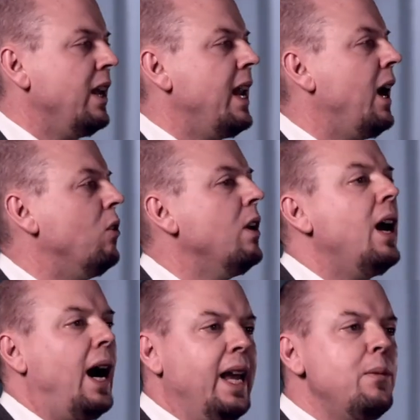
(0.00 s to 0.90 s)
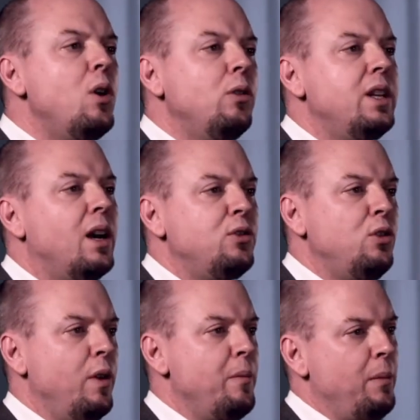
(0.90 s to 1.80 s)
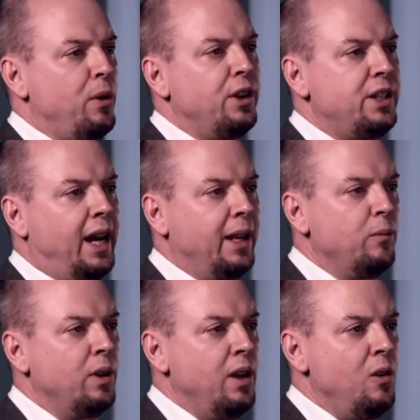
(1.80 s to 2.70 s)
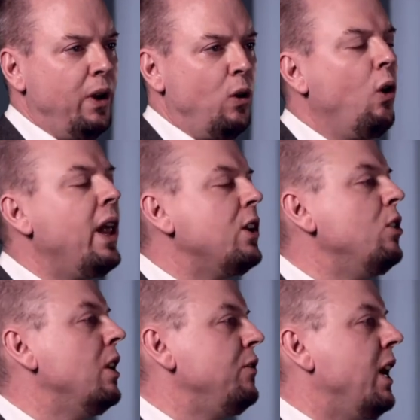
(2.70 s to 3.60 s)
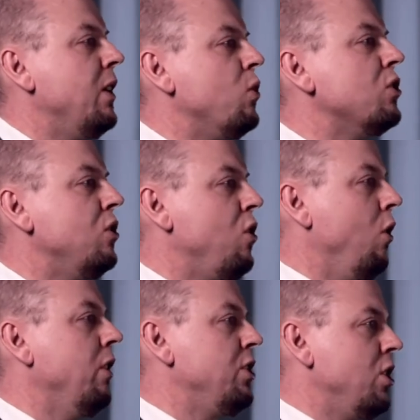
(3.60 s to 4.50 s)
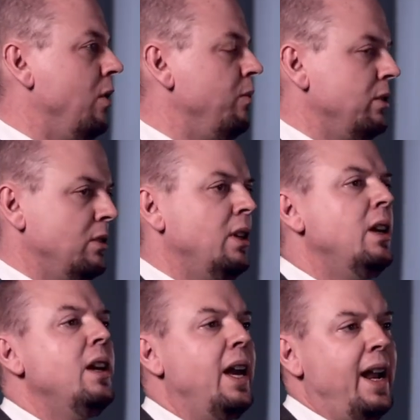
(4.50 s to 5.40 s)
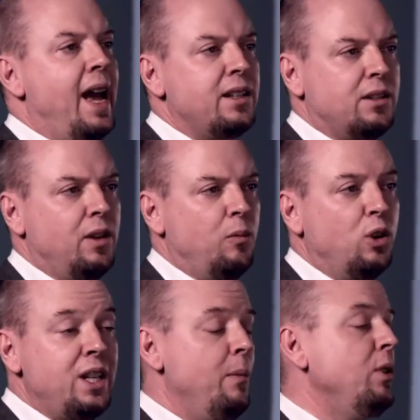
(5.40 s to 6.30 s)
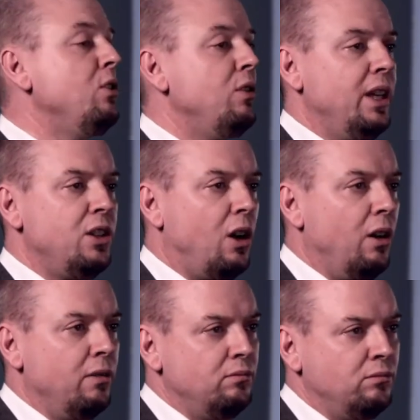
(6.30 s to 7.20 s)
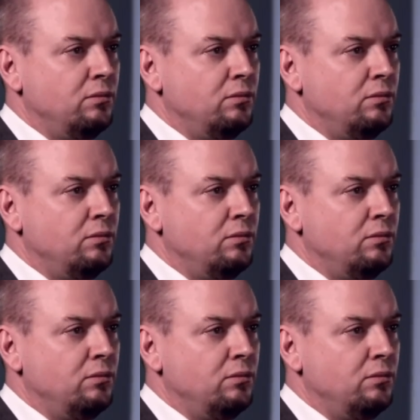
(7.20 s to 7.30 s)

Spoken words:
Now, I am old enough to remember a time when all I could have done was to call the shop and ask them what happened to the guitar,